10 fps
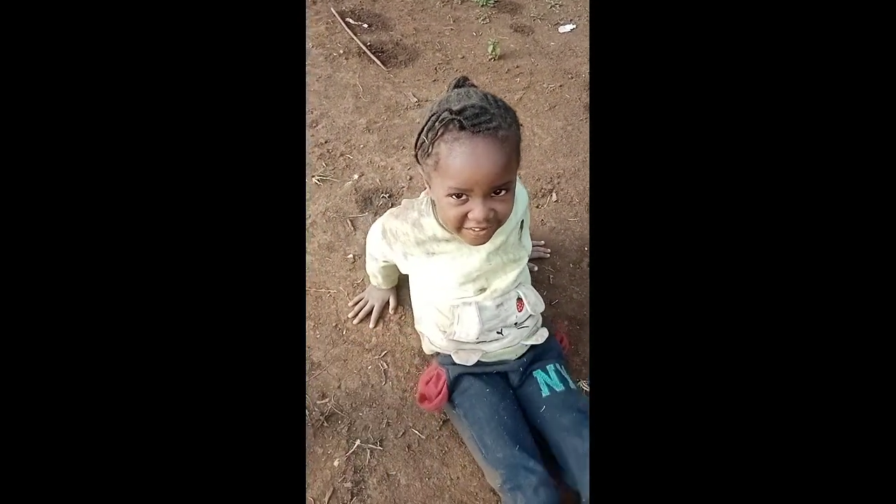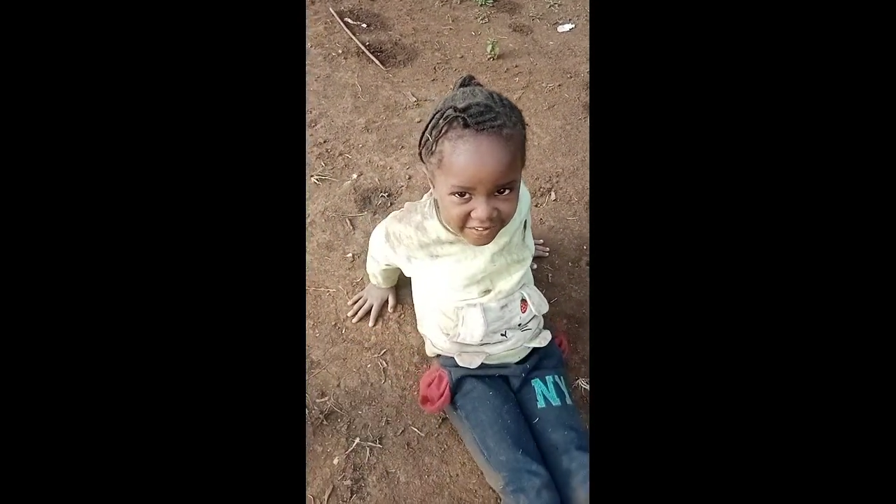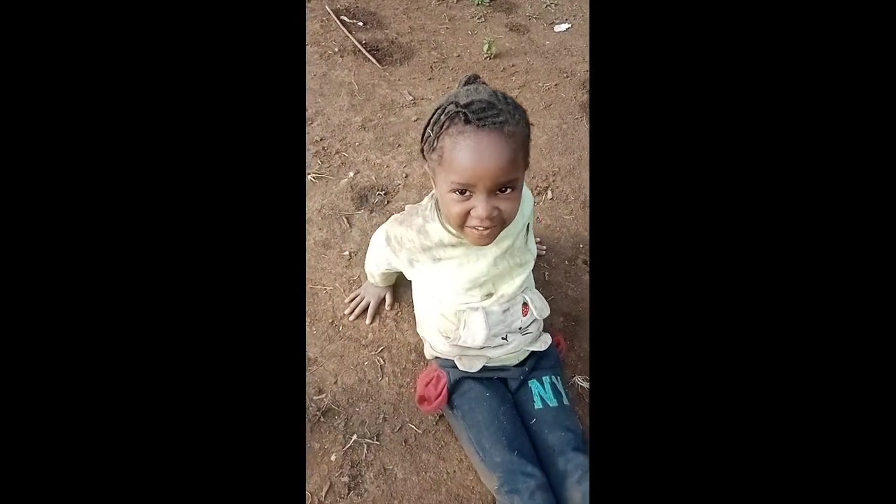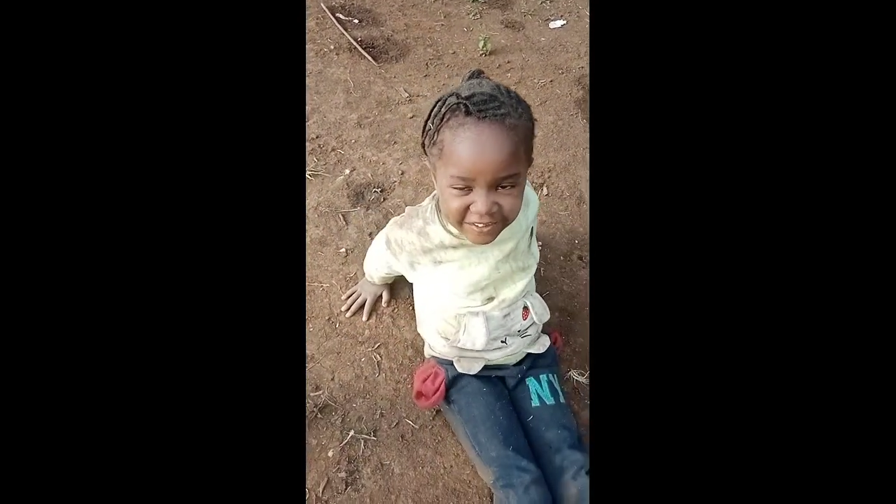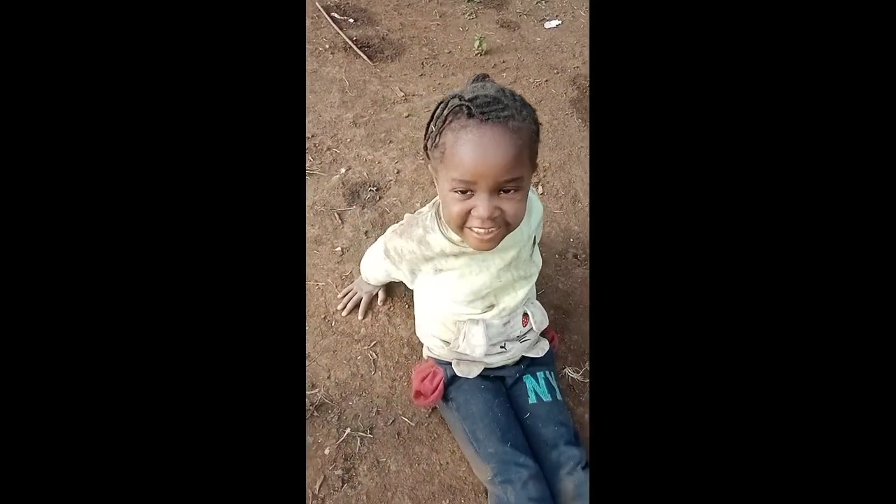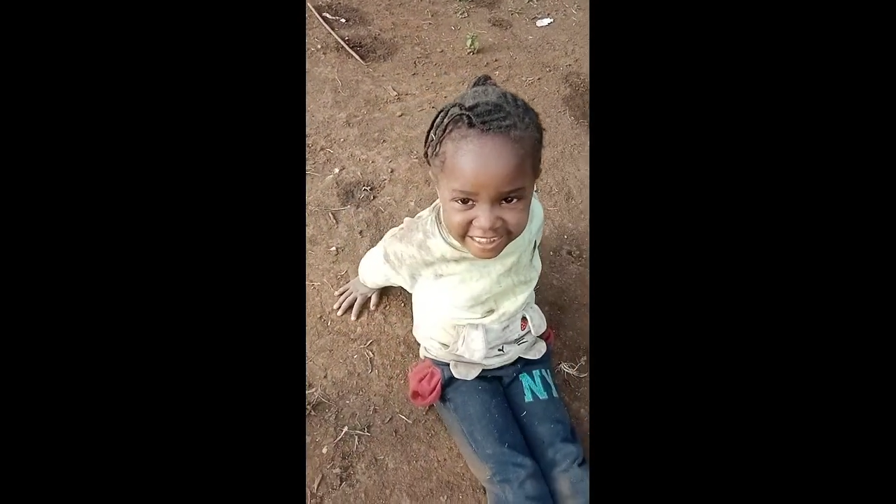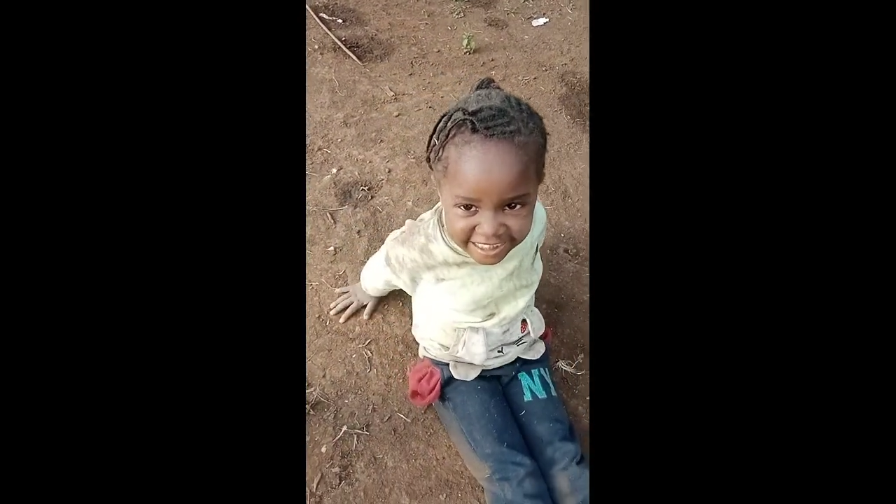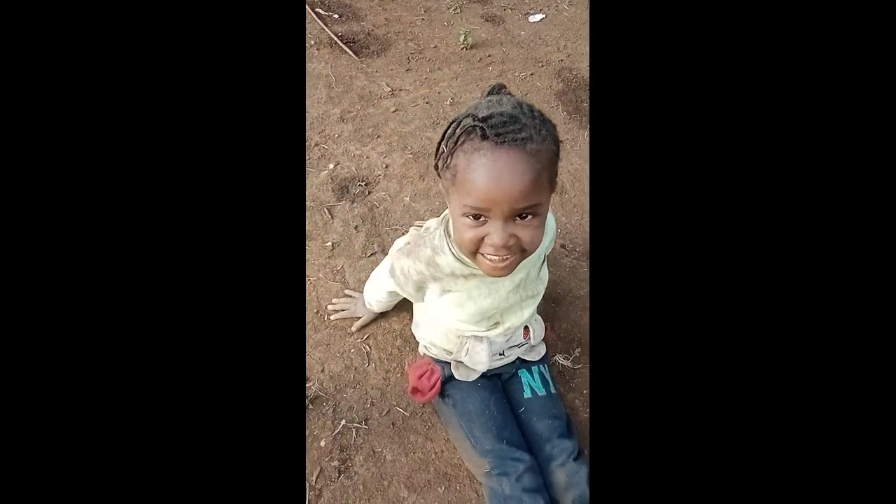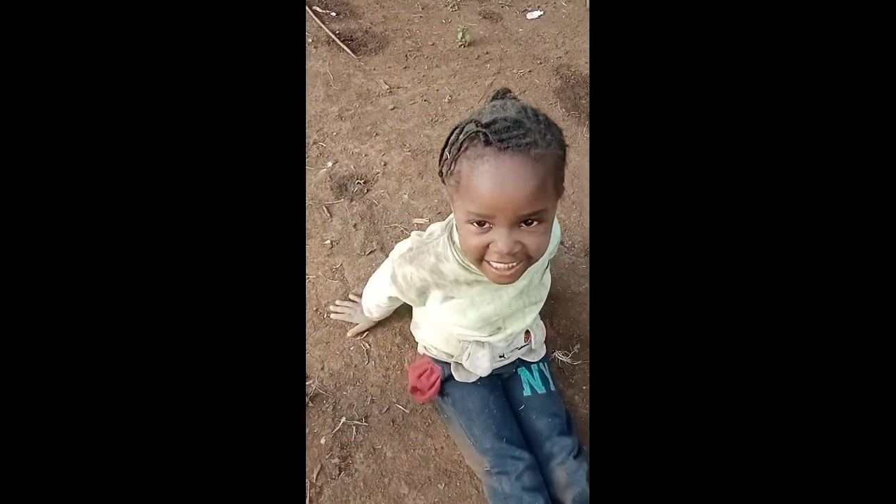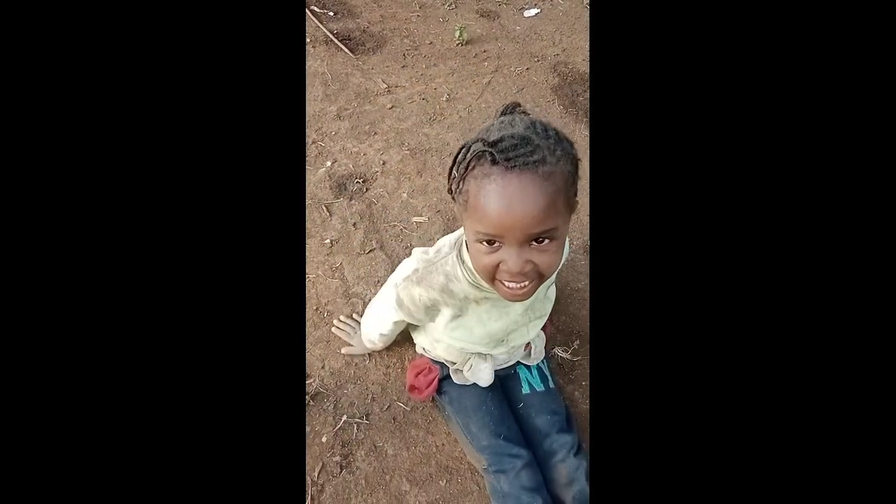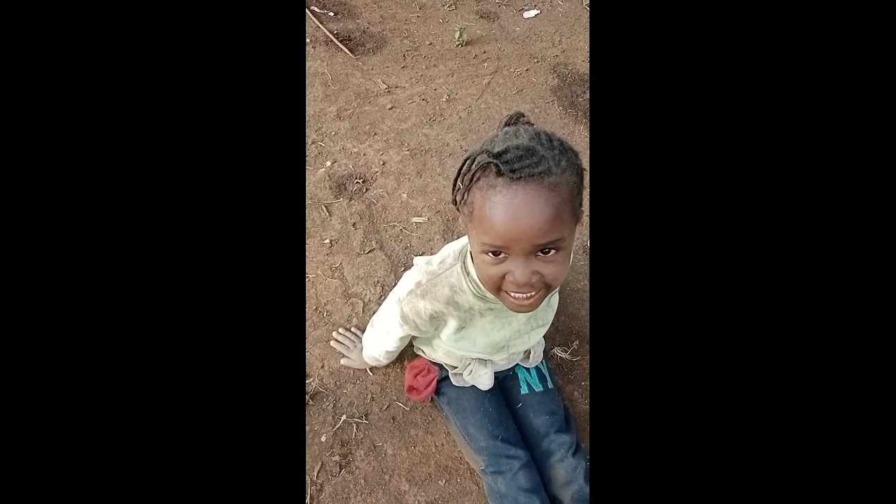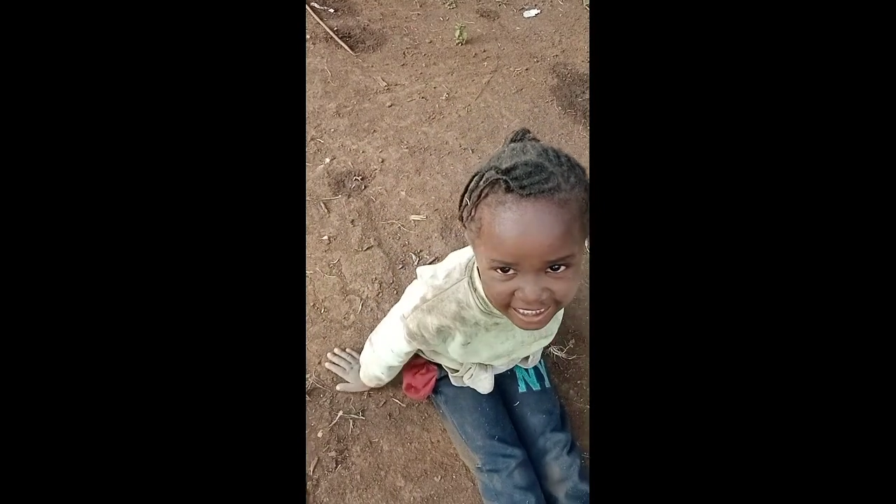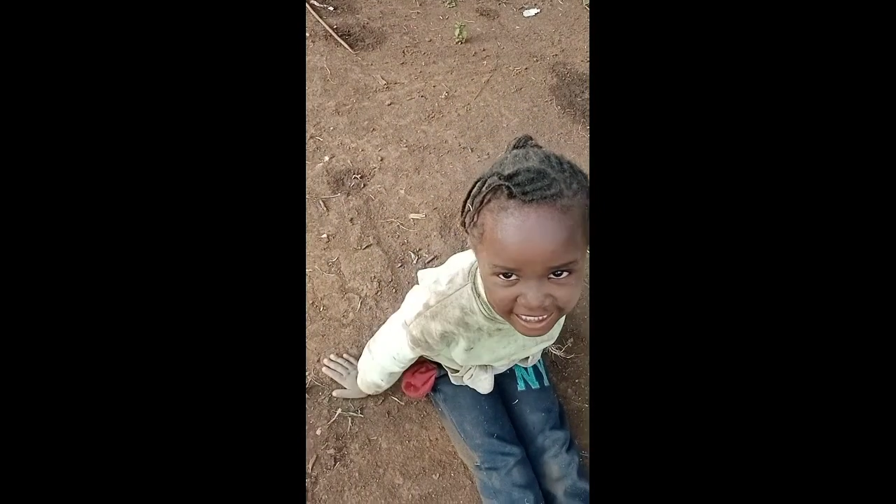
outside.